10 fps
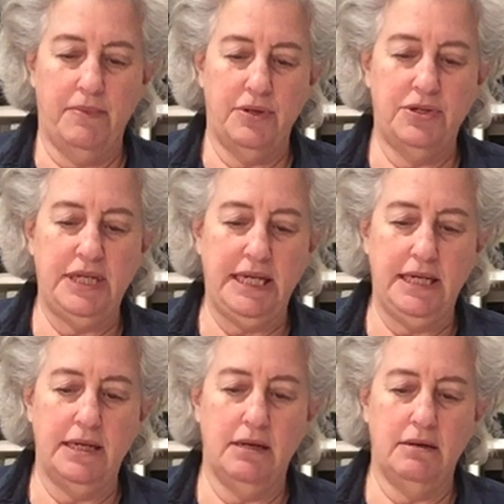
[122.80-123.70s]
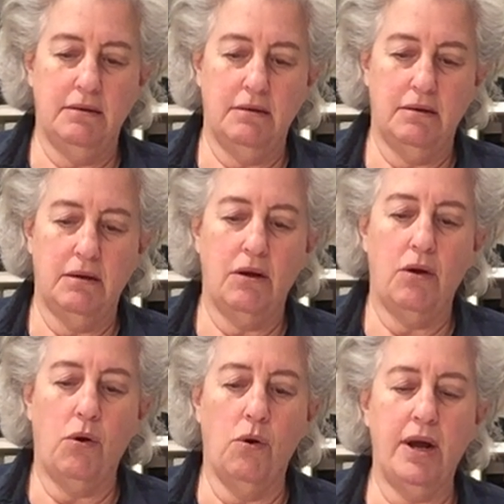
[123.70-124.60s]
seed
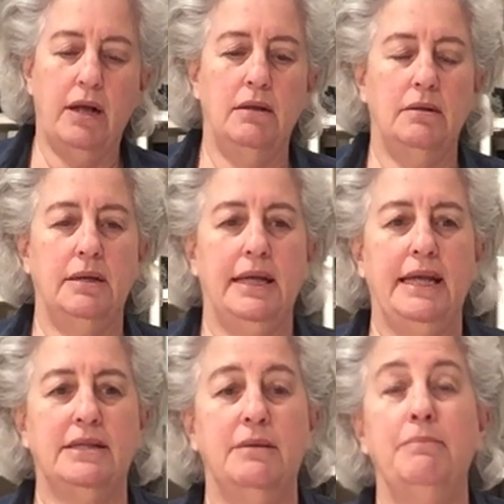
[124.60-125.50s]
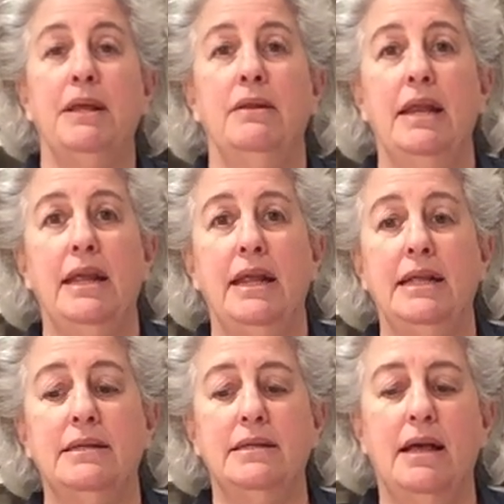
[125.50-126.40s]
oil. It
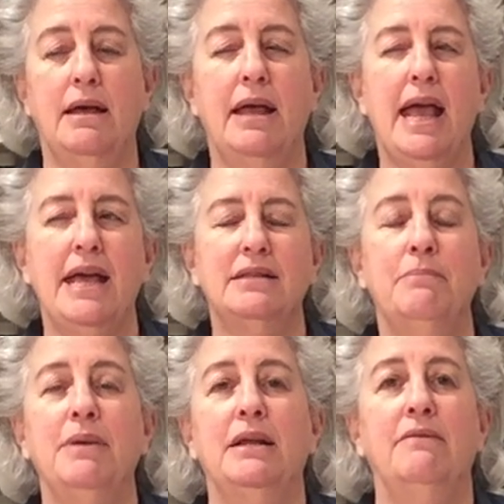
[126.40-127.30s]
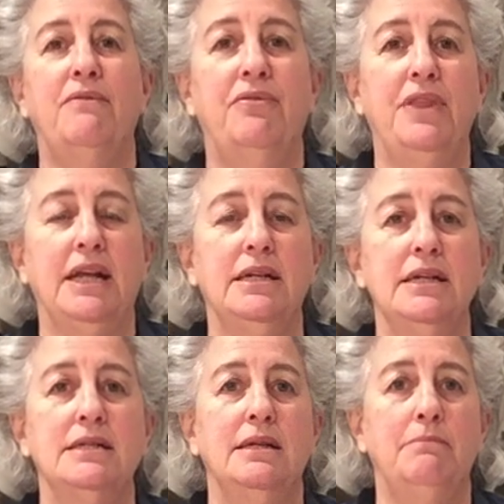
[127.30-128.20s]
has a bit of
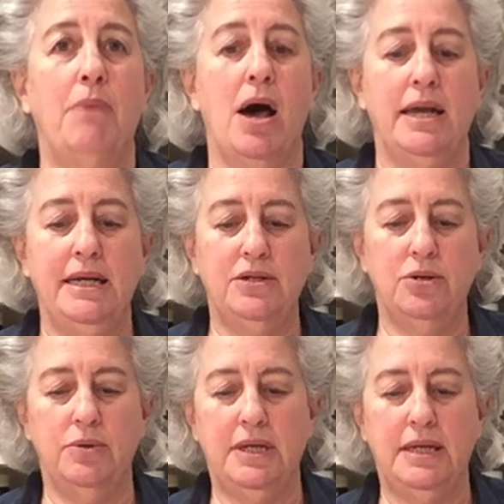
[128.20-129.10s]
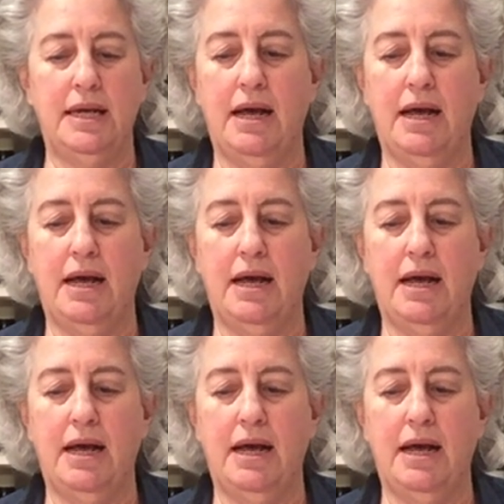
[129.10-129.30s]
thickness and body to it.